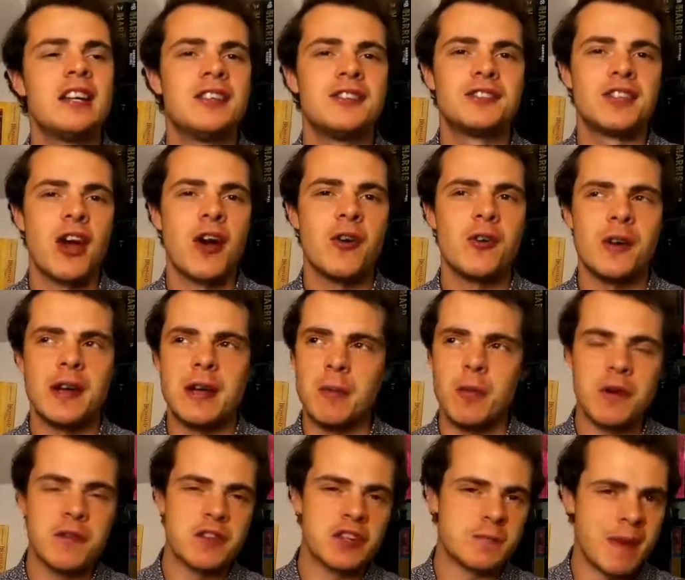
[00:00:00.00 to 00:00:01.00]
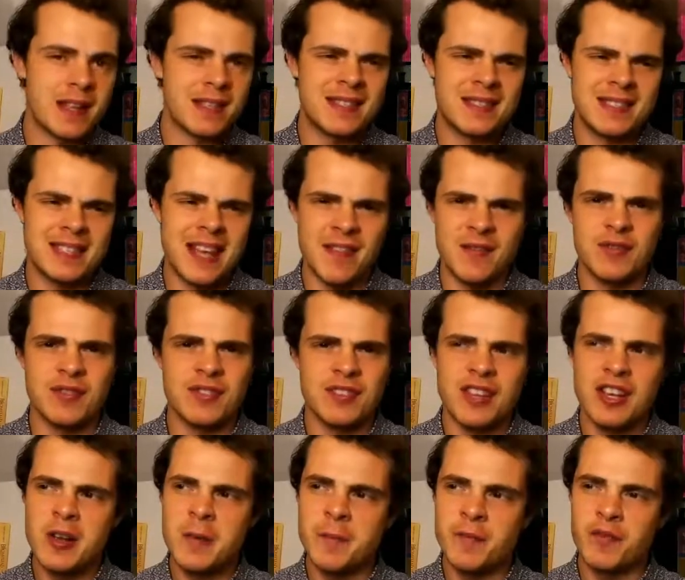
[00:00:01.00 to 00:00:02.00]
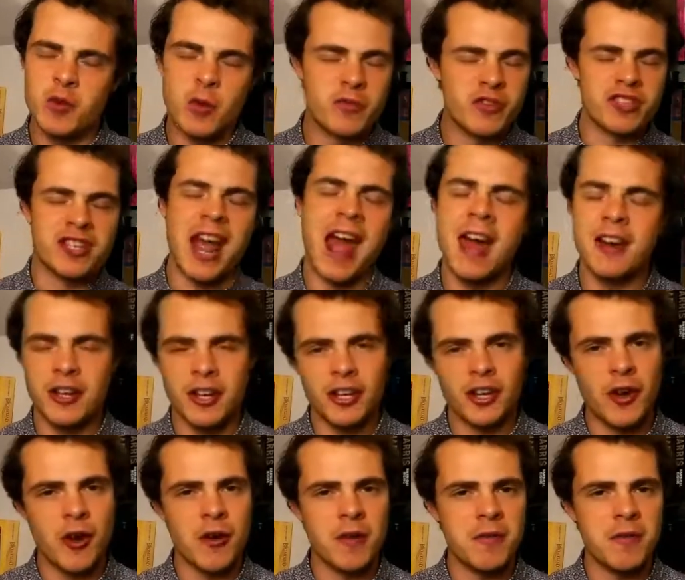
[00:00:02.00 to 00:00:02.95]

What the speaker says: so it would have just made sense to have just had her go